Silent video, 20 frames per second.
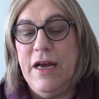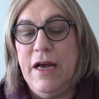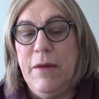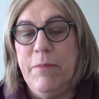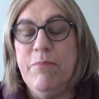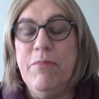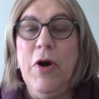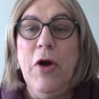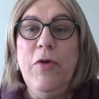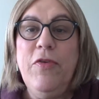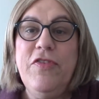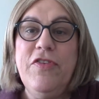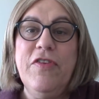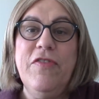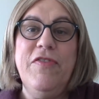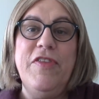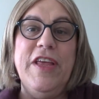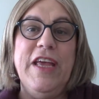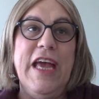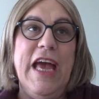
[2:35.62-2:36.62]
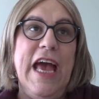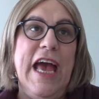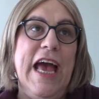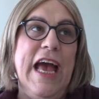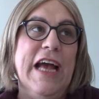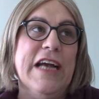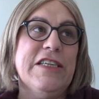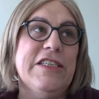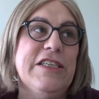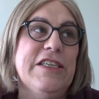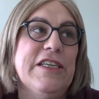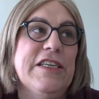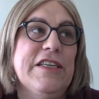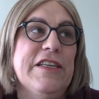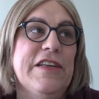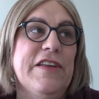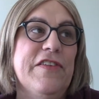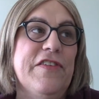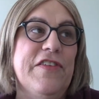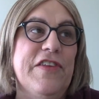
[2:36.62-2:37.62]
Most of the
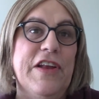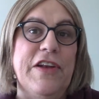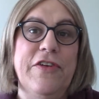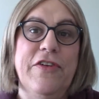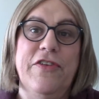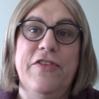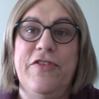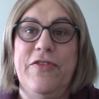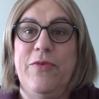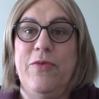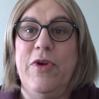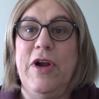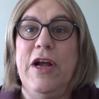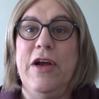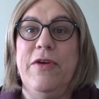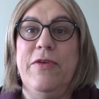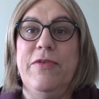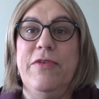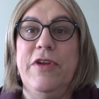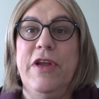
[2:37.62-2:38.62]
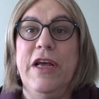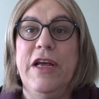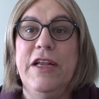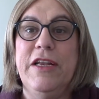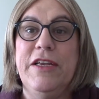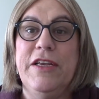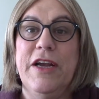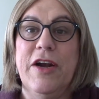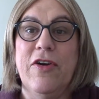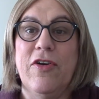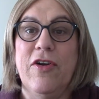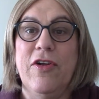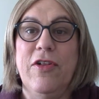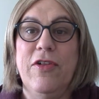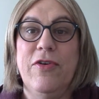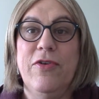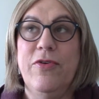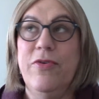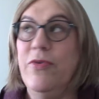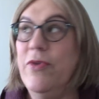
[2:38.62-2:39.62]
action centers around Daryl,
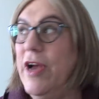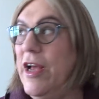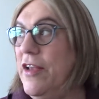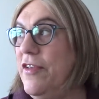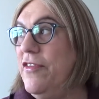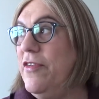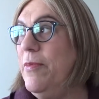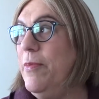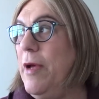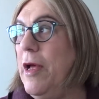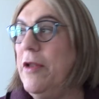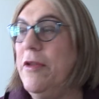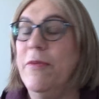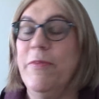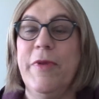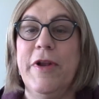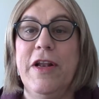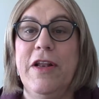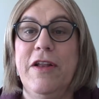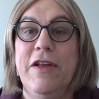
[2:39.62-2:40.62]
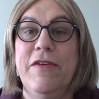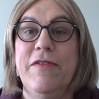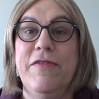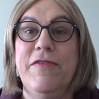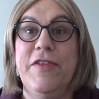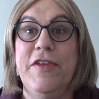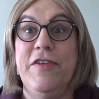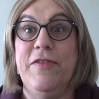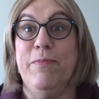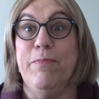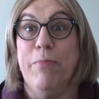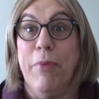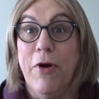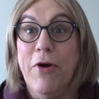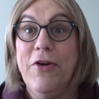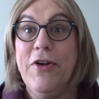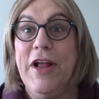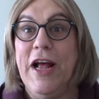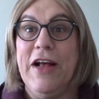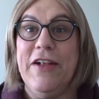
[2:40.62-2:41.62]
who ends up out in the middle of this
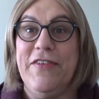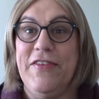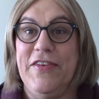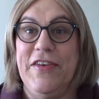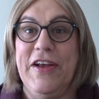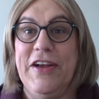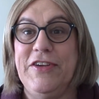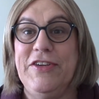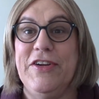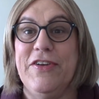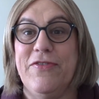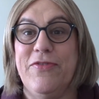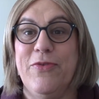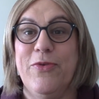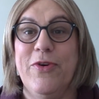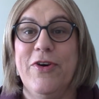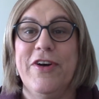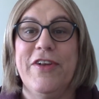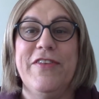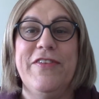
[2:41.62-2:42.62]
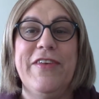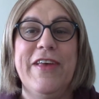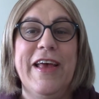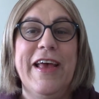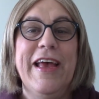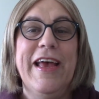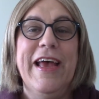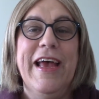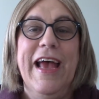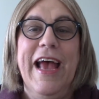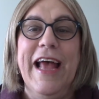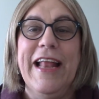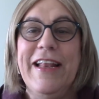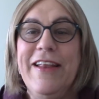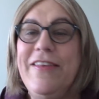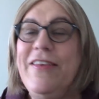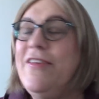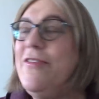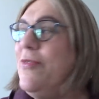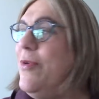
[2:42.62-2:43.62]
burned out section of woods and
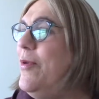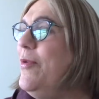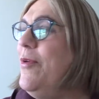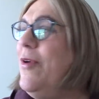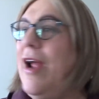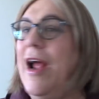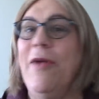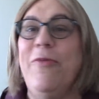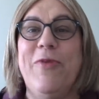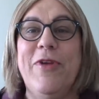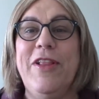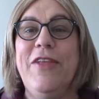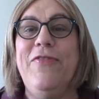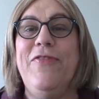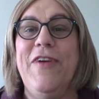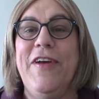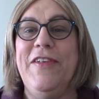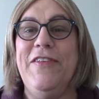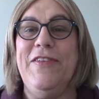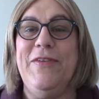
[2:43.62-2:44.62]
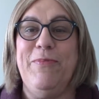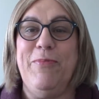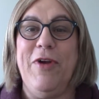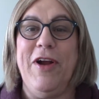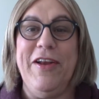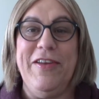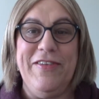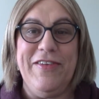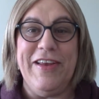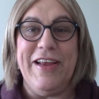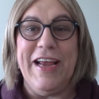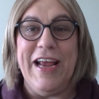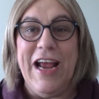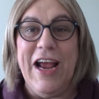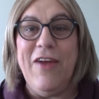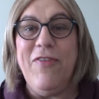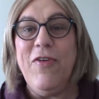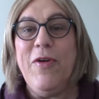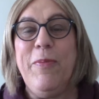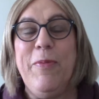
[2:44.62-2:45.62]
this is what I really find surprising.
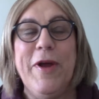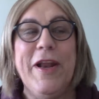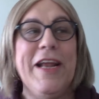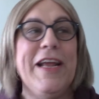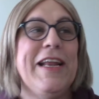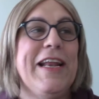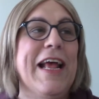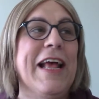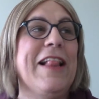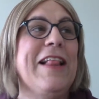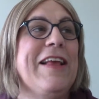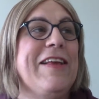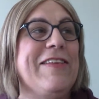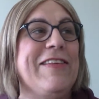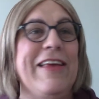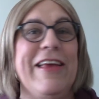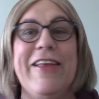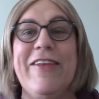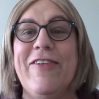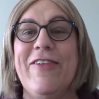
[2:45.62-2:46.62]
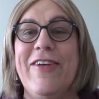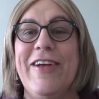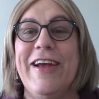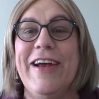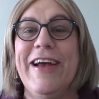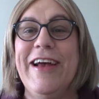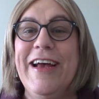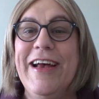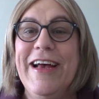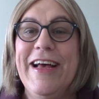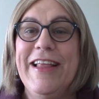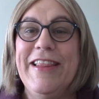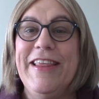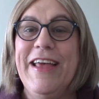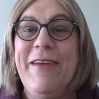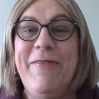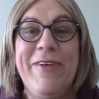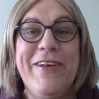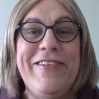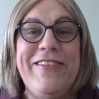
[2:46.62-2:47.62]
Everybody in Alexandria,
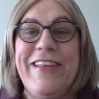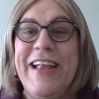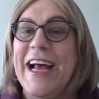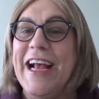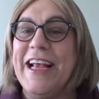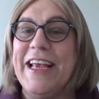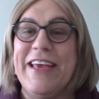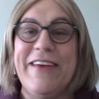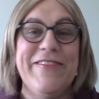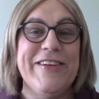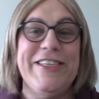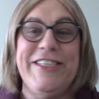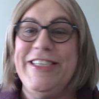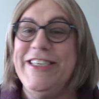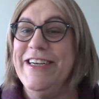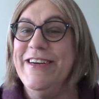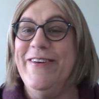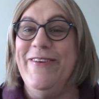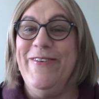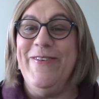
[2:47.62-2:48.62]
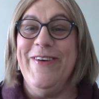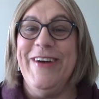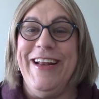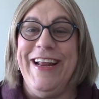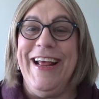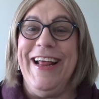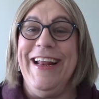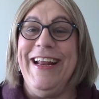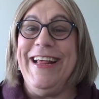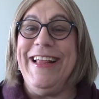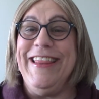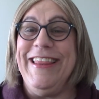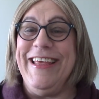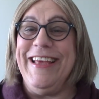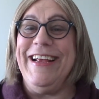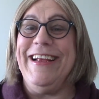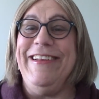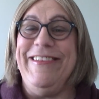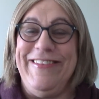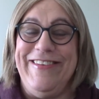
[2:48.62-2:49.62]
they must not give a shit when
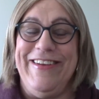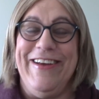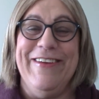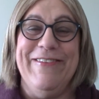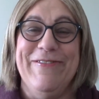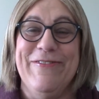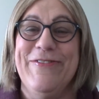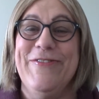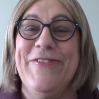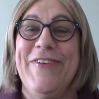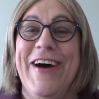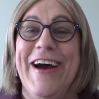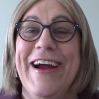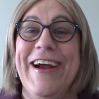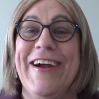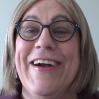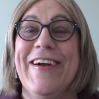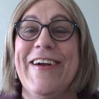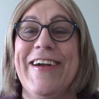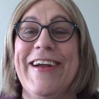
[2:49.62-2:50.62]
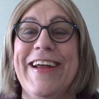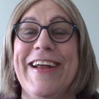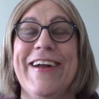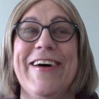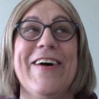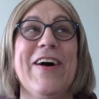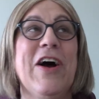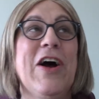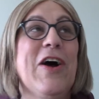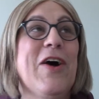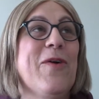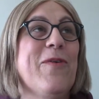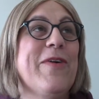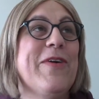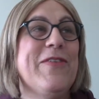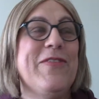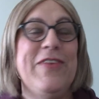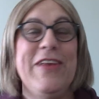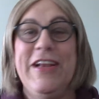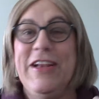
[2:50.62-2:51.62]
anything's on fire. You know,
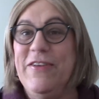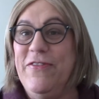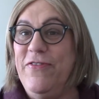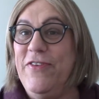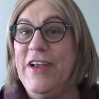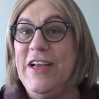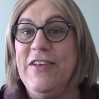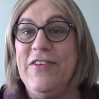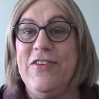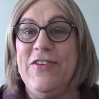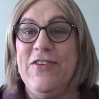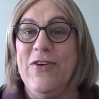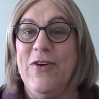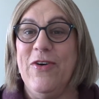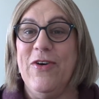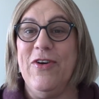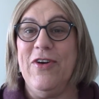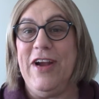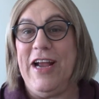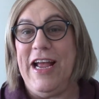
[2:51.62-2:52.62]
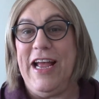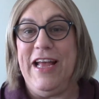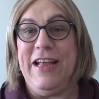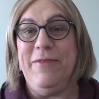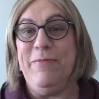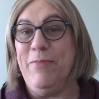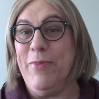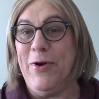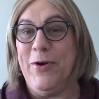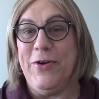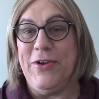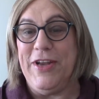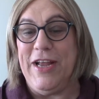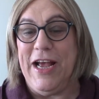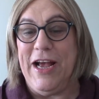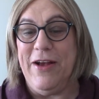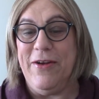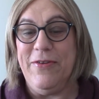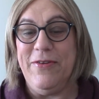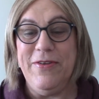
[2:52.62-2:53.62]
we are seeing the feed store had burned
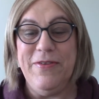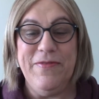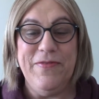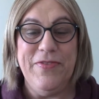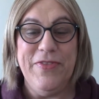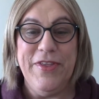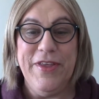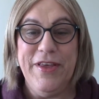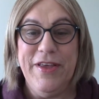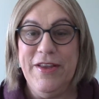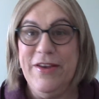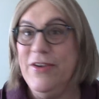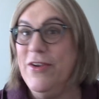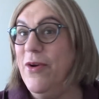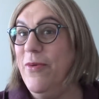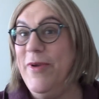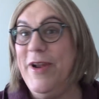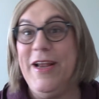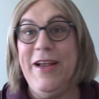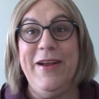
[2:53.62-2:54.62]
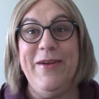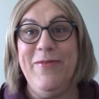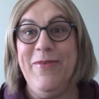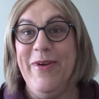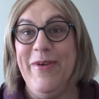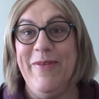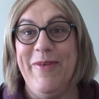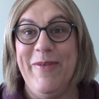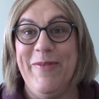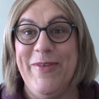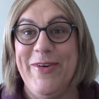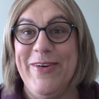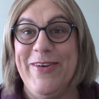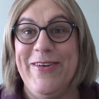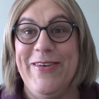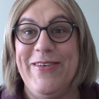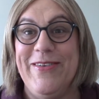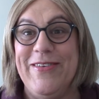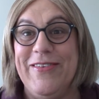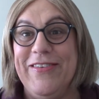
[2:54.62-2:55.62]
down. Nobody
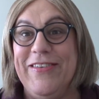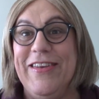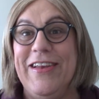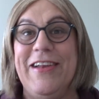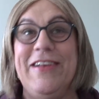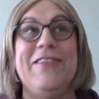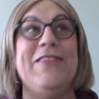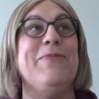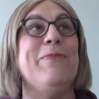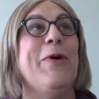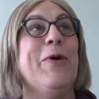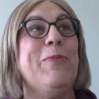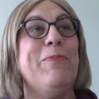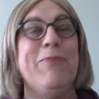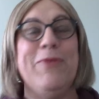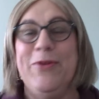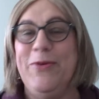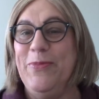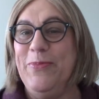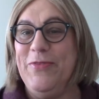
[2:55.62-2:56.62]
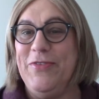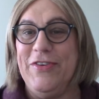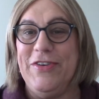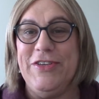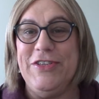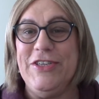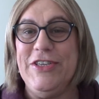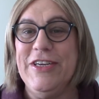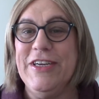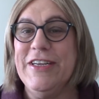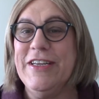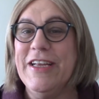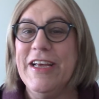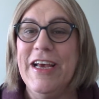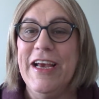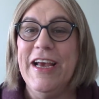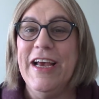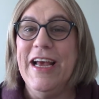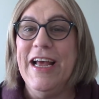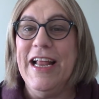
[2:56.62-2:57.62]
remembered seeing smoke plumes and shit.
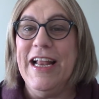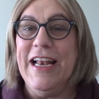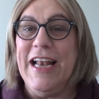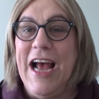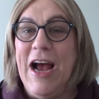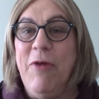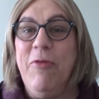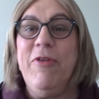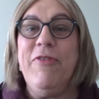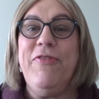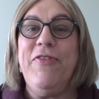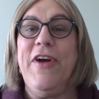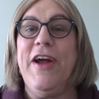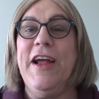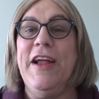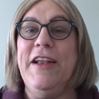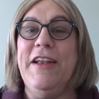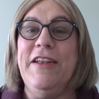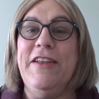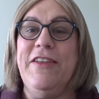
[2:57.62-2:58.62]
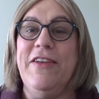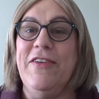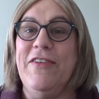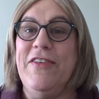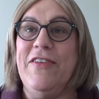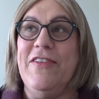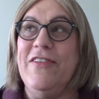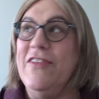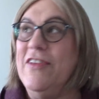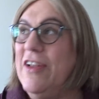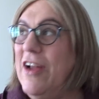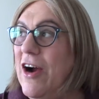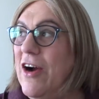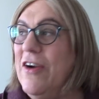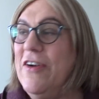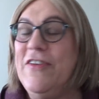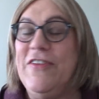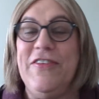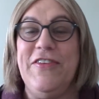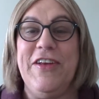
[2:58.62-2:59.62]
And now we're finding there's this
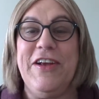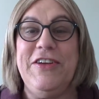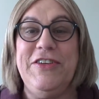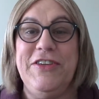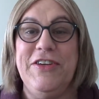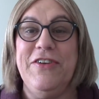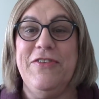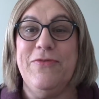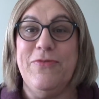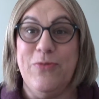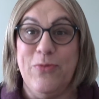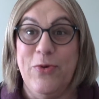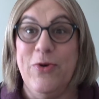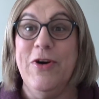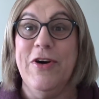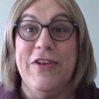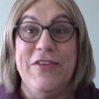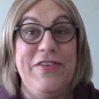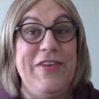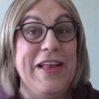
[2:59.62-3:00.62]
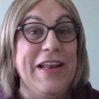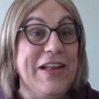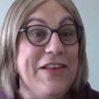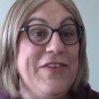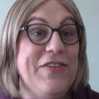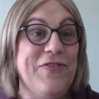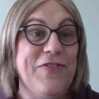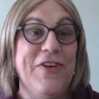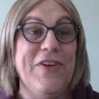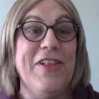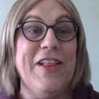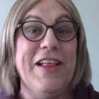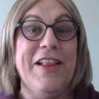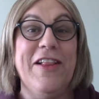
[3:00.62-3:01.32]
large section of woods, and it's a fairly